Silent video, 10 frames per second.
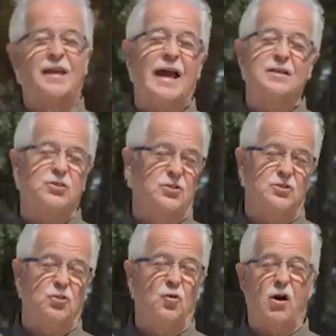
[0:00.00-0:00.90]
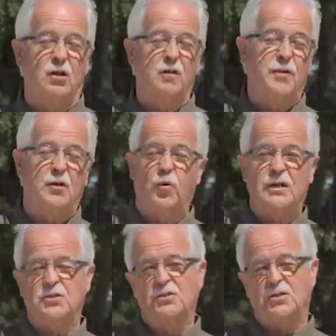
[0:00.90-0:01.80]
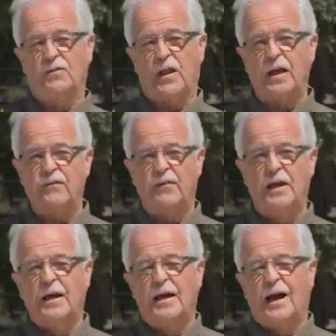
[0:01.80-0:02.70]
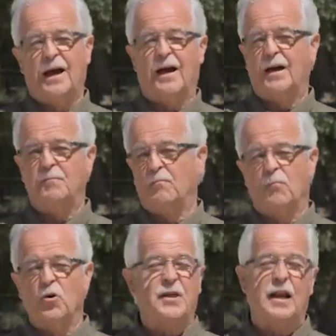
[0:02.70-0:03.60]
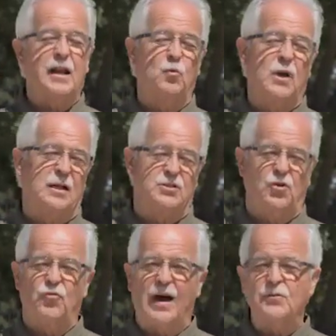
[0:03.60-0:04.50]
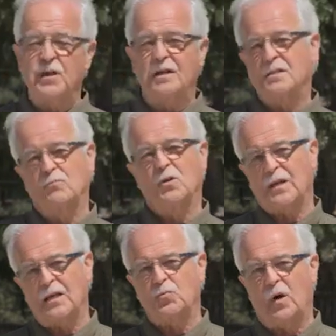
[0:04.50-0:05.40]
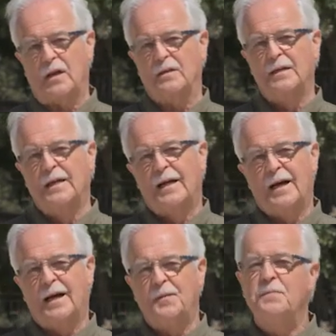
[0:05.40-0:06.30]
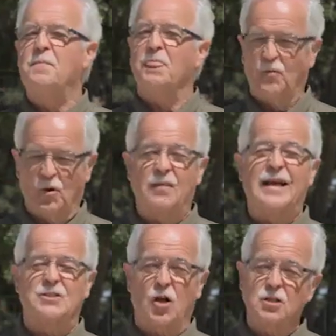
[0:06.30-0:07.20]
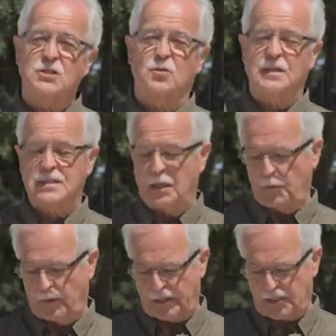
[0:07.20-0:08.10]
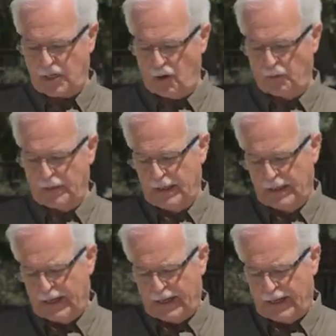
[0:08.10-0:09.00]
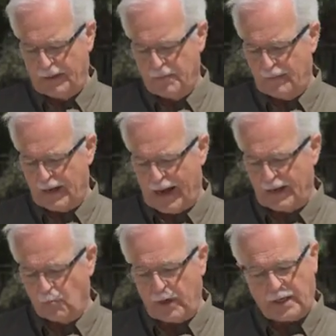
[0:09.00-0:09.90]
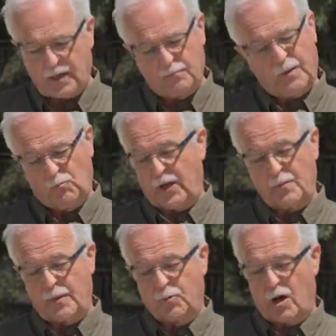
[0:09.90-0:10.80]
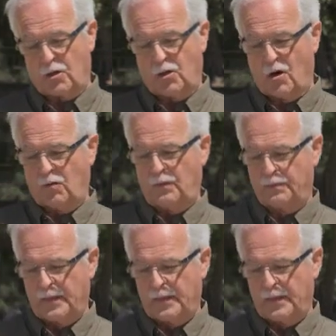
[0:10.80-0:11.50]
the answers to all the big questions of life, more than anyone else around us, well, guess what? That's also a slippery slope, and we can be brought low.